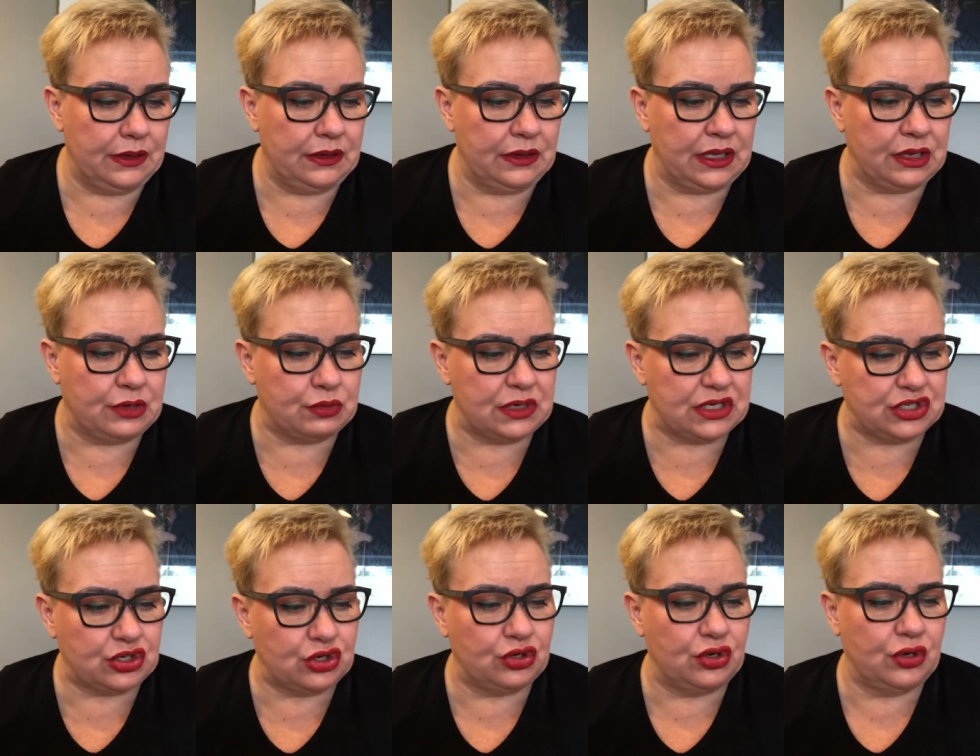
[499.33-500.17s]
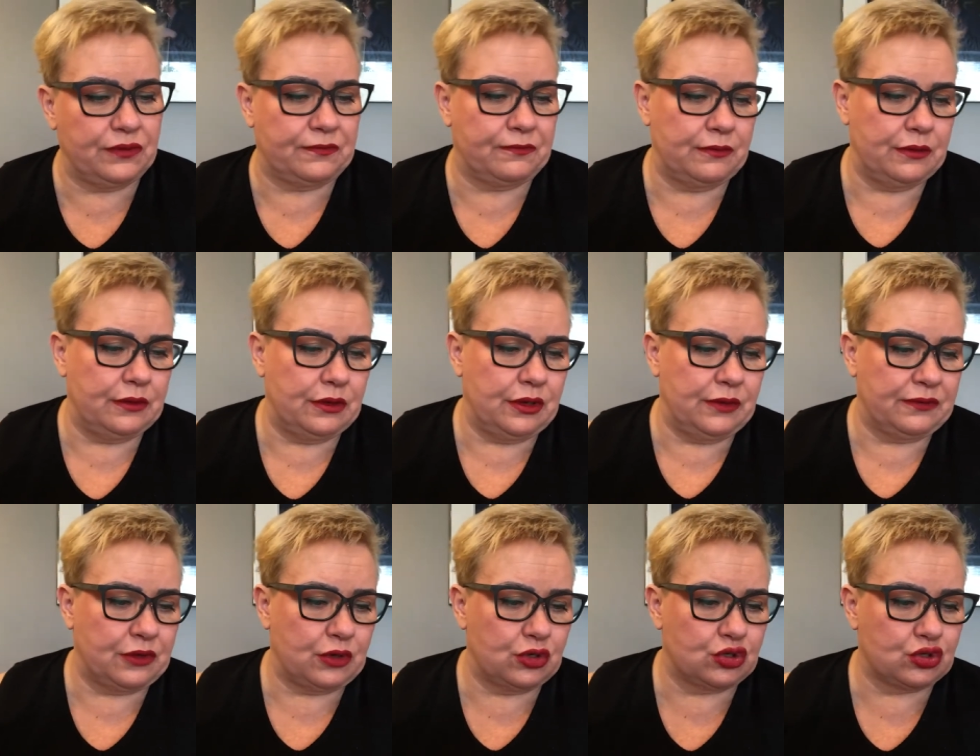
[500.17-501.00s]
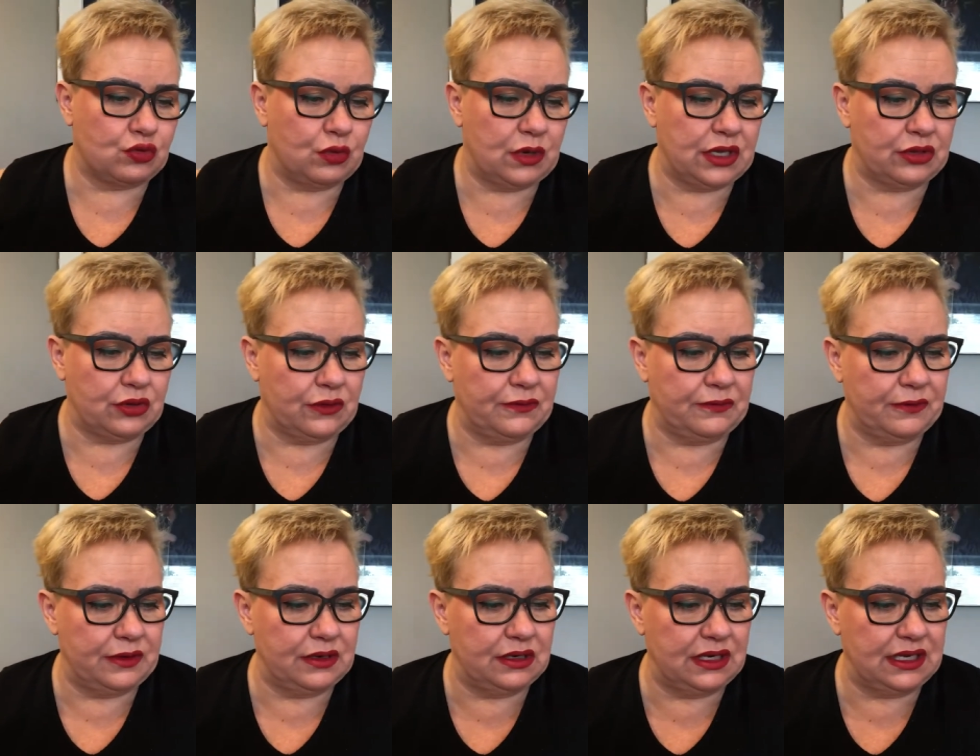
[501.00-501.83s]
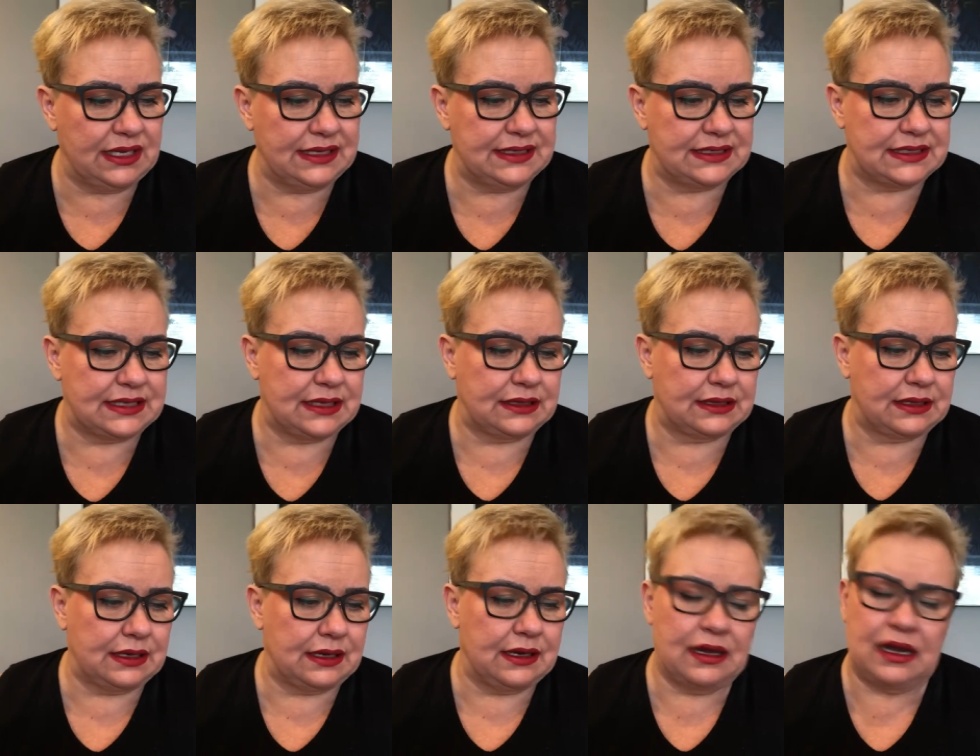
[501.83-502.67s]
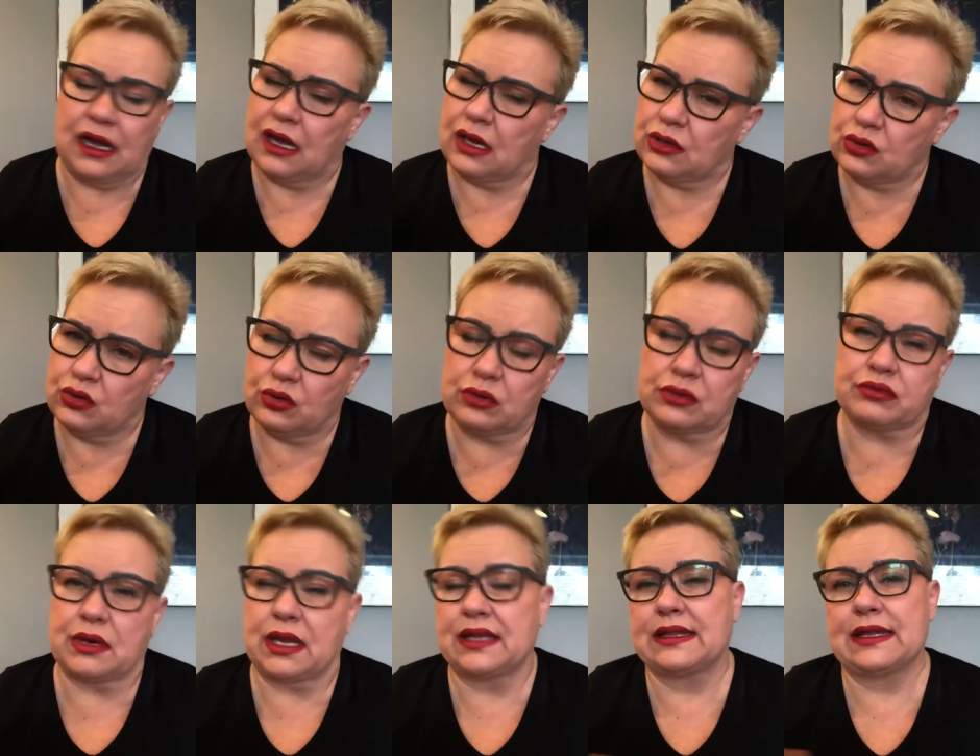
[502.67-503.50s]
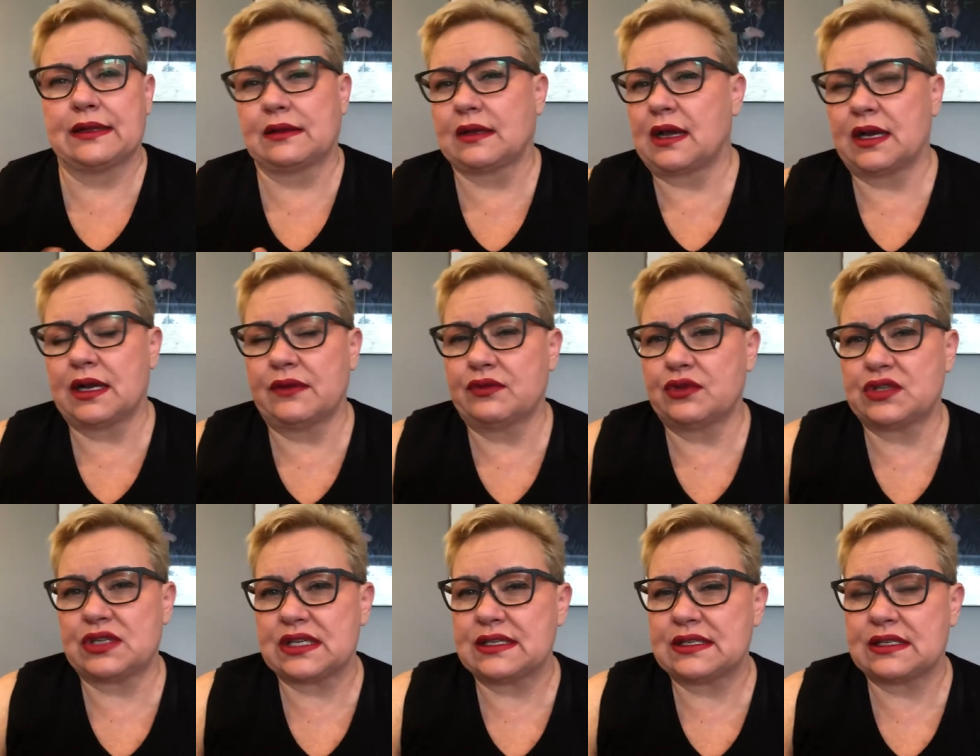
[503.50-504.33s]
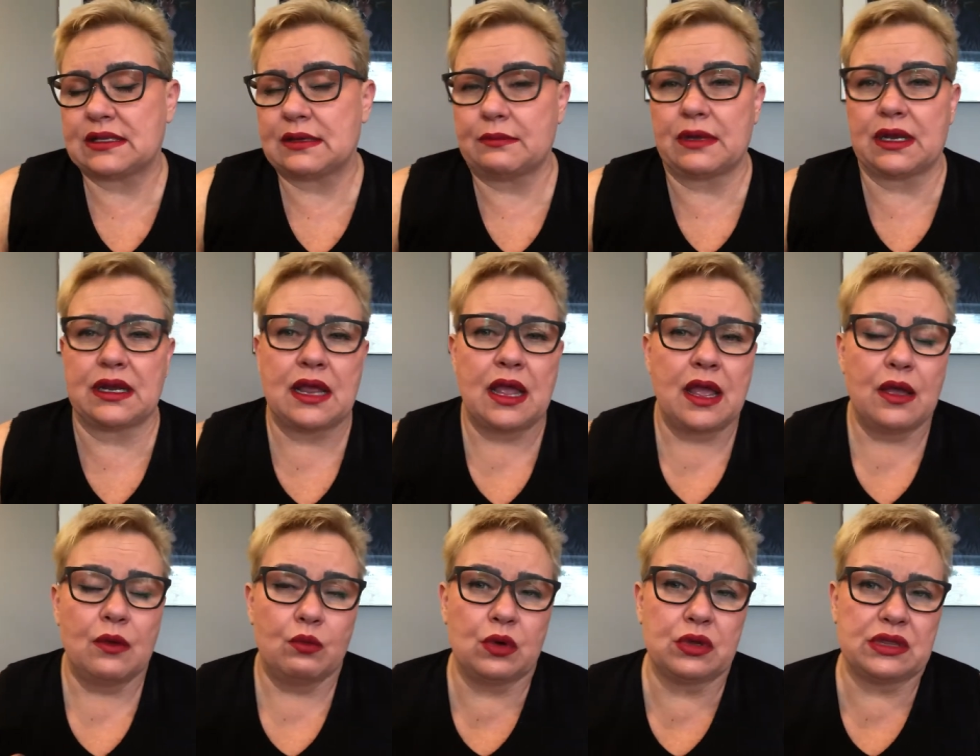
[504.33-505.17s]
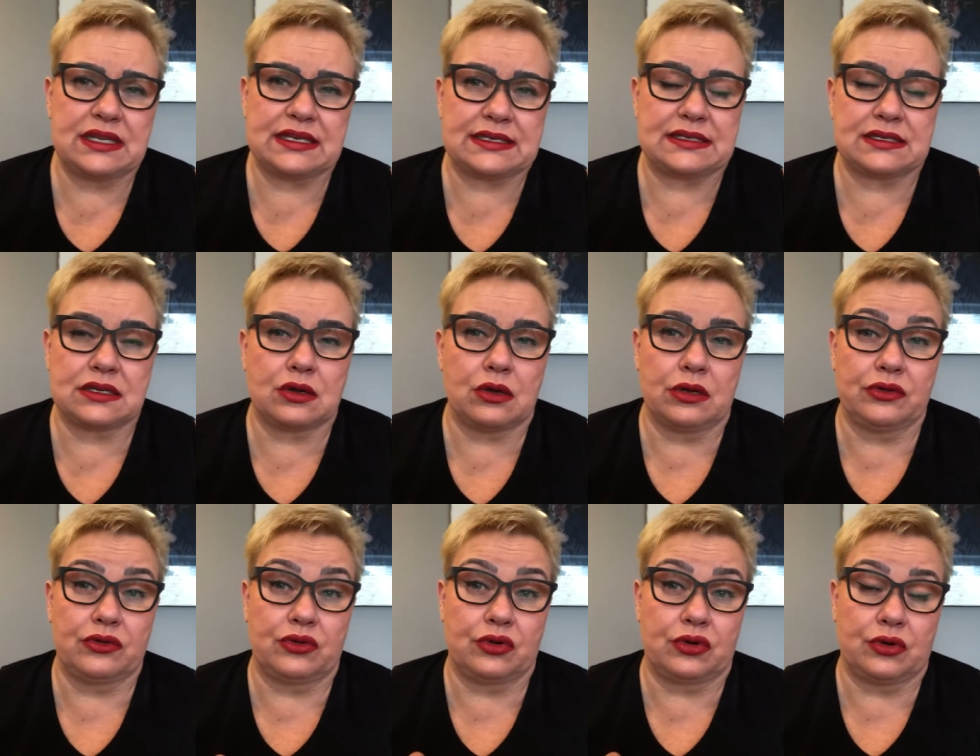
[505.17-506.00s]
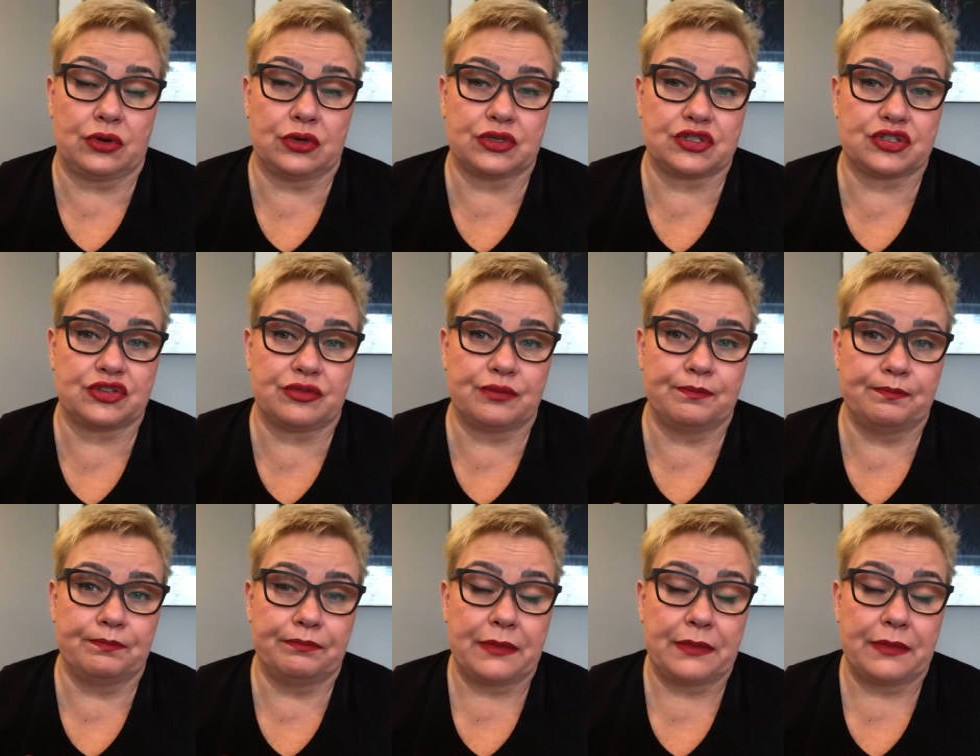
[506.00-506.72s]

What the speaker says: the question of course quite often is that how you create that kind of a system and what this is going to cost.